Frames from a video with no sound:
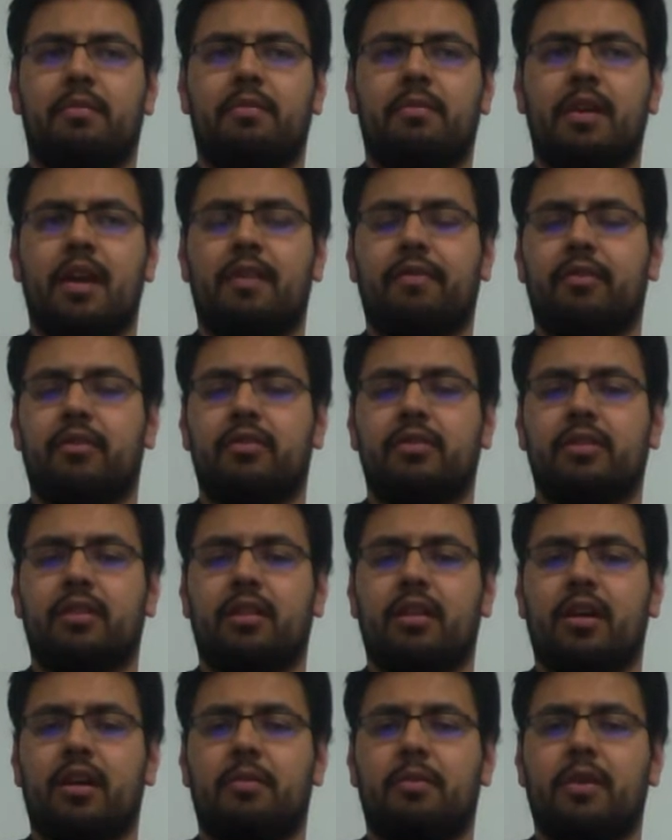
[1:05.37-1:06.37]
after
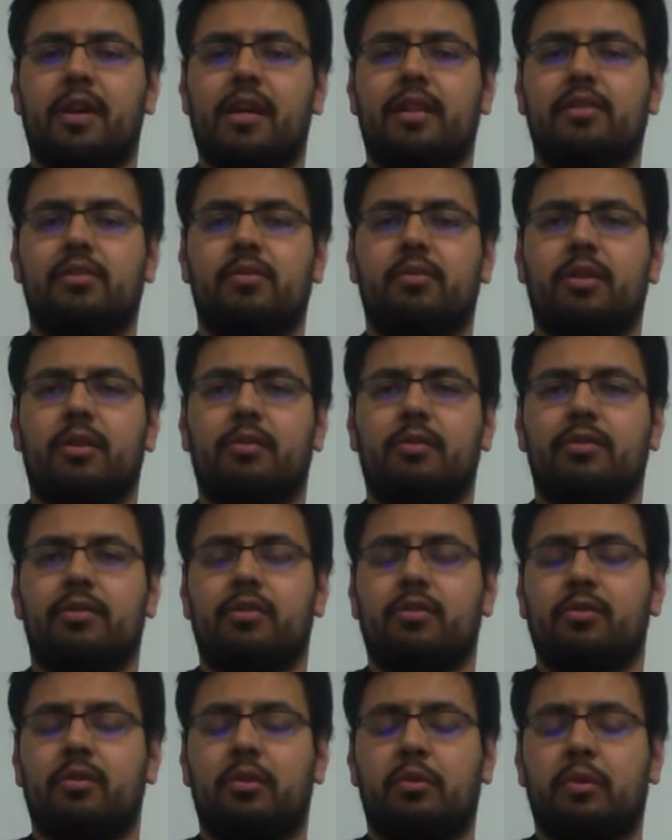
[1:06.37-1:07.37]
a lot of practice, you'll be able to
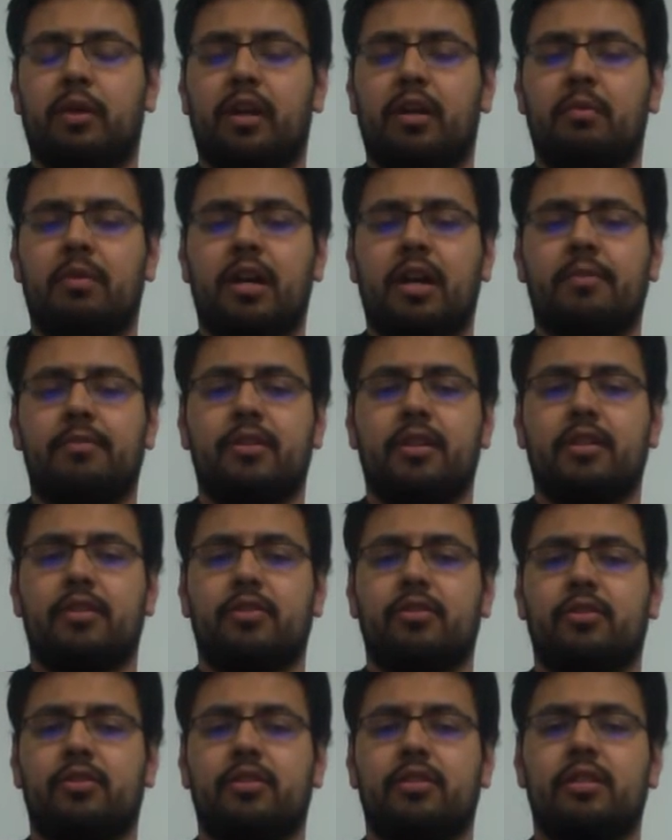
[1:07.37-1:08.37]
do with random
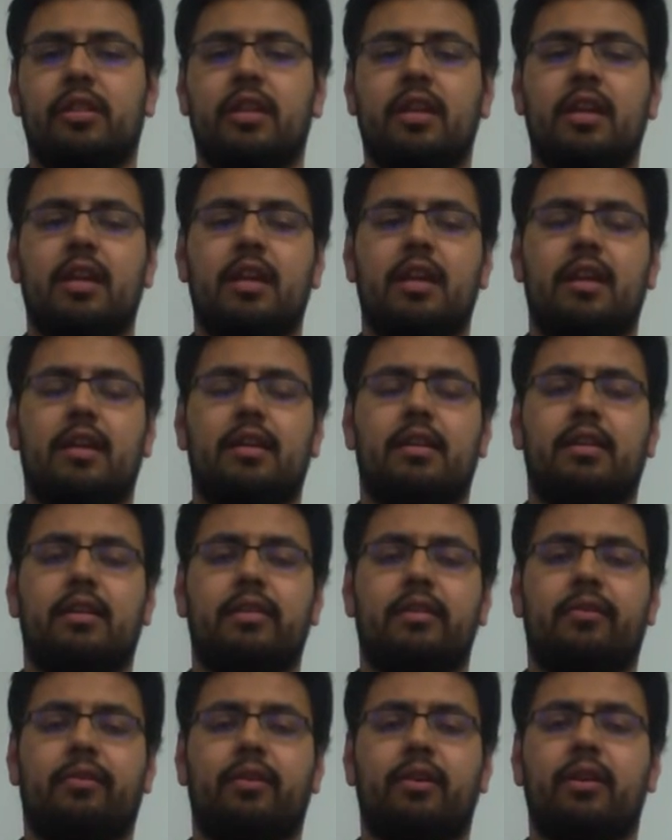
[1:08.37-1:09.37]
objects or just
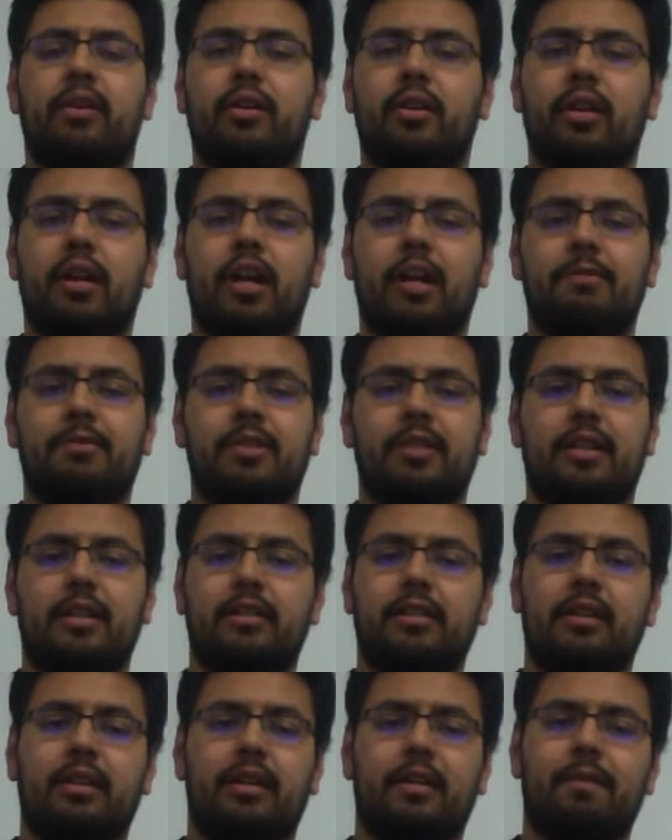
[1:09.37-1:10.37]
any spherical
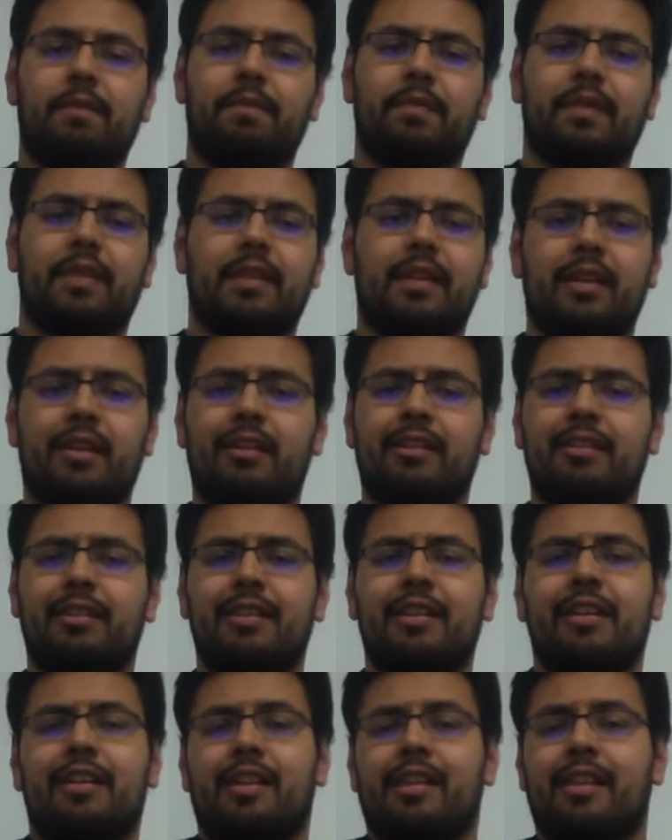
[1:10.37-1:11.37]
object. And
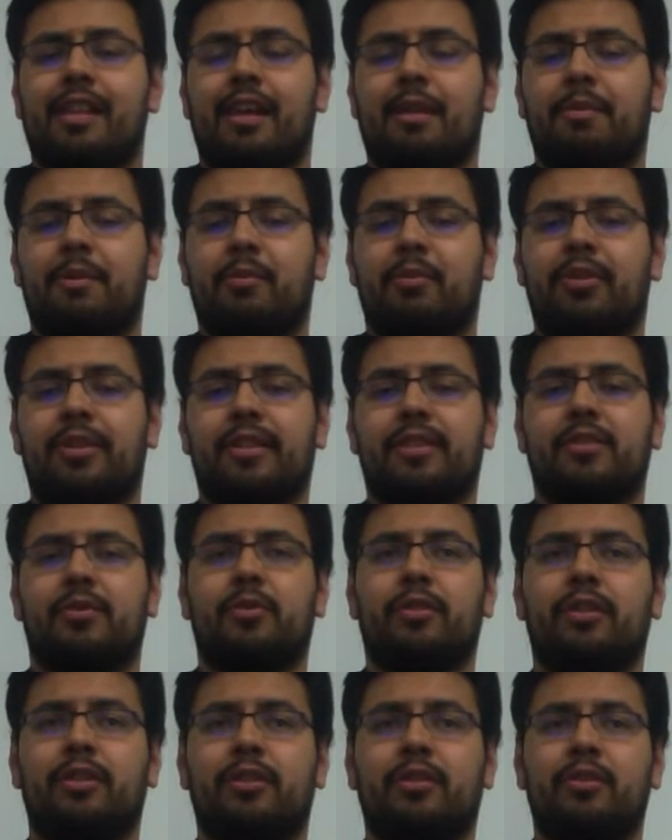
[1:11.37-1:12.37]
a lot of people think it's
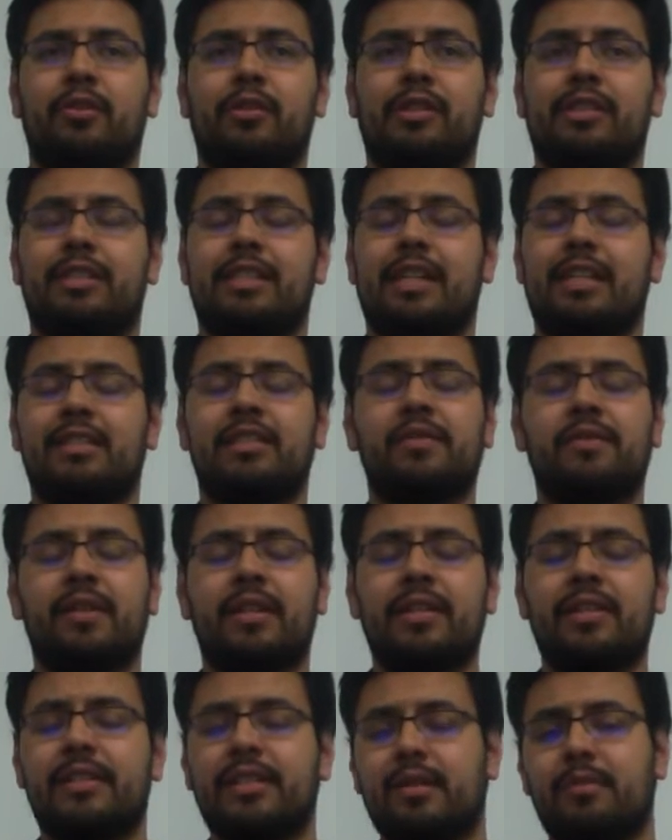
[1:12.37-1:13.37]
really cool, and it's actually a
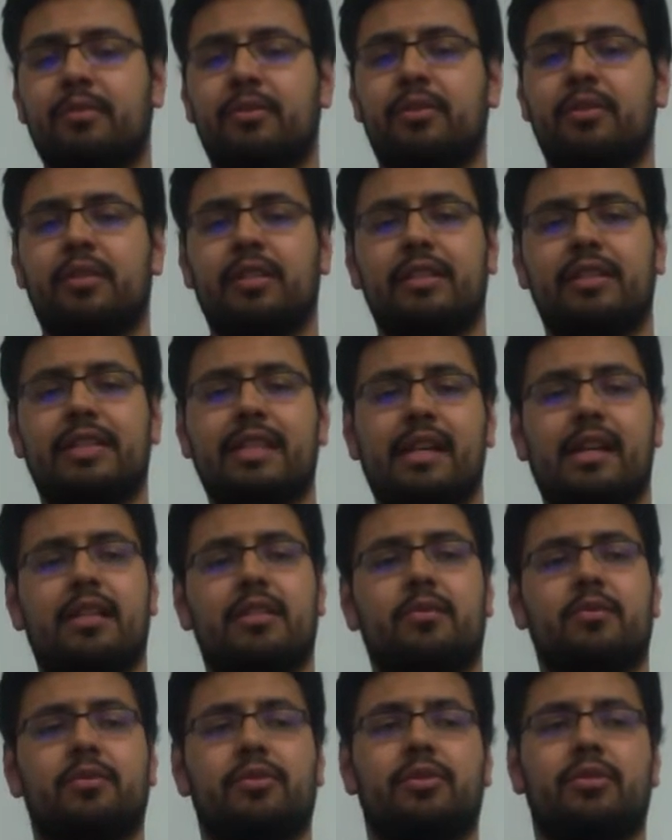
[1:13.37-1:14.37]
very simple
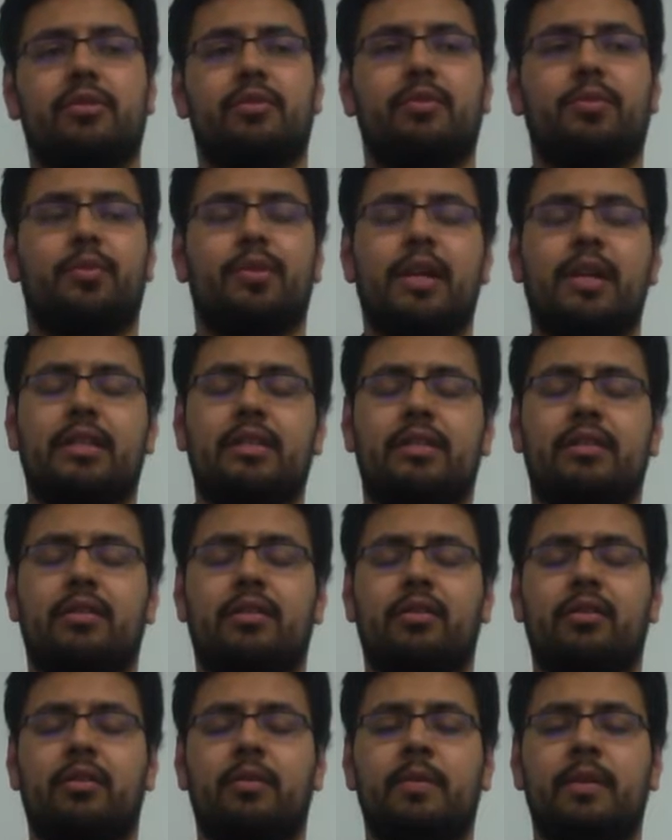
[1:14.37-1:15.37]
task once you practice it a
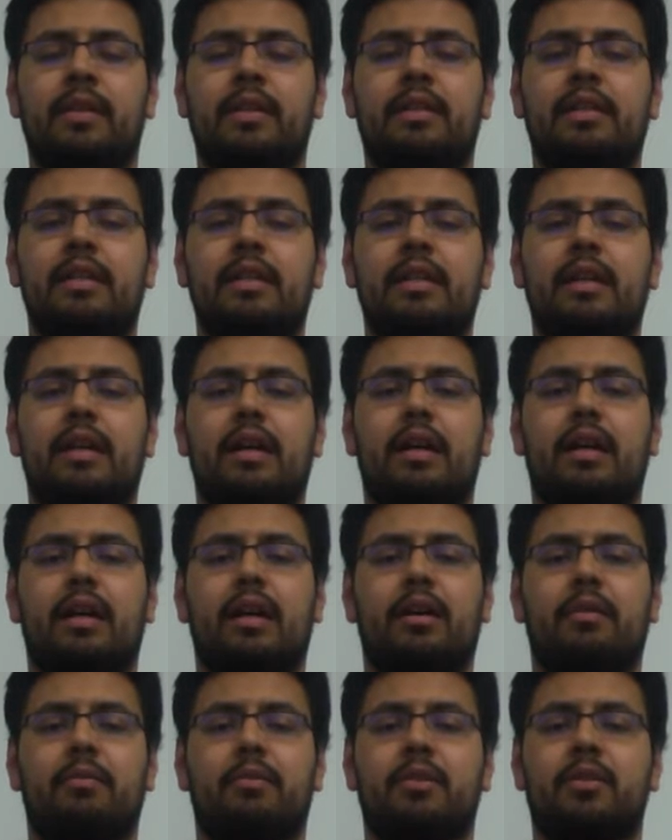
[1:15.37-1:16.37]
little bit,
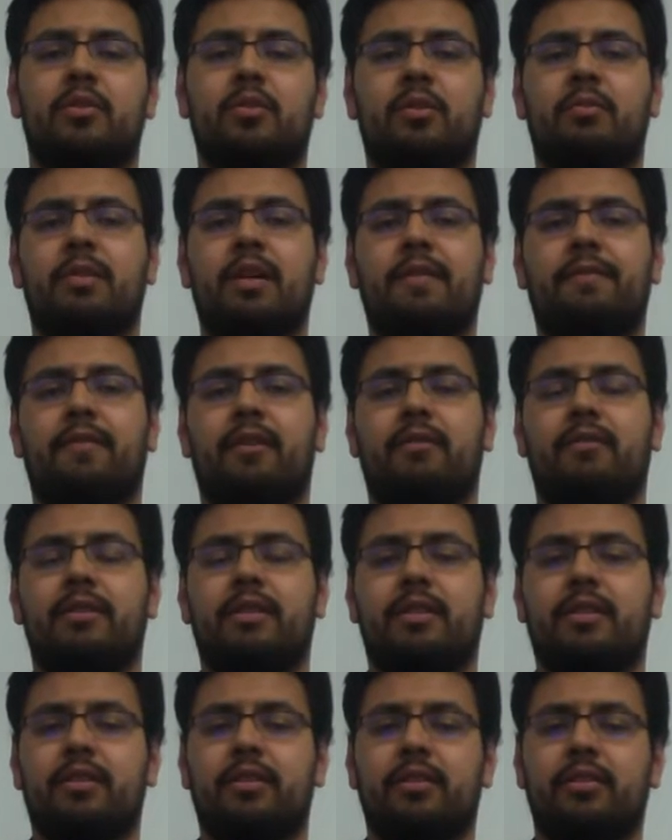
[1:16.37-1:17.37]
but it's one of my favorite
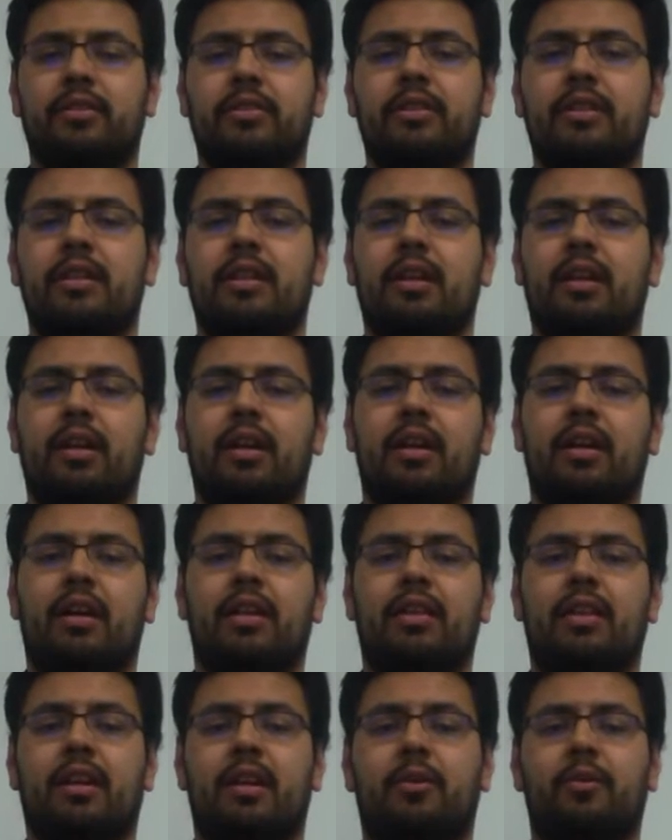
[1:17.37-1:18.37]
skills
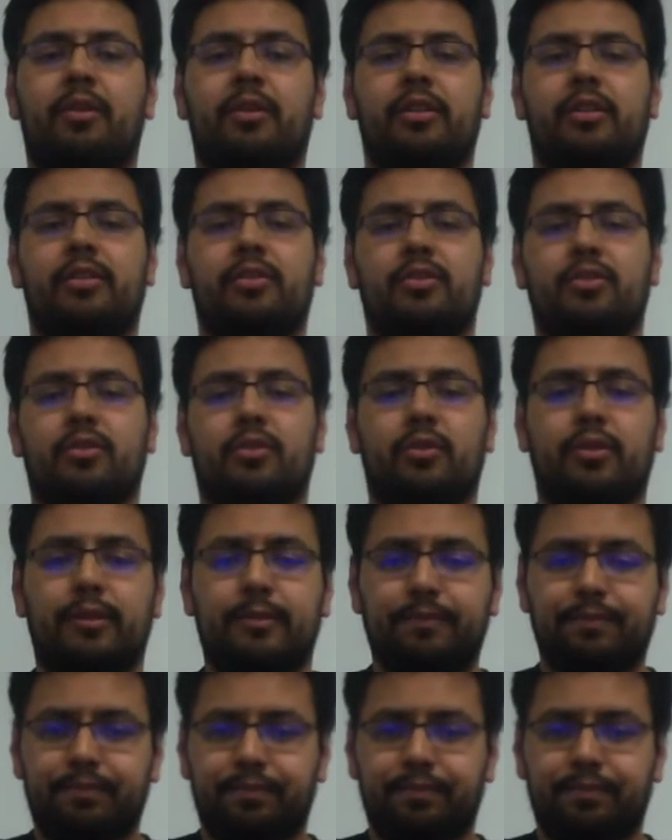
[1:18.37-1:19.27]
that I really enjoy.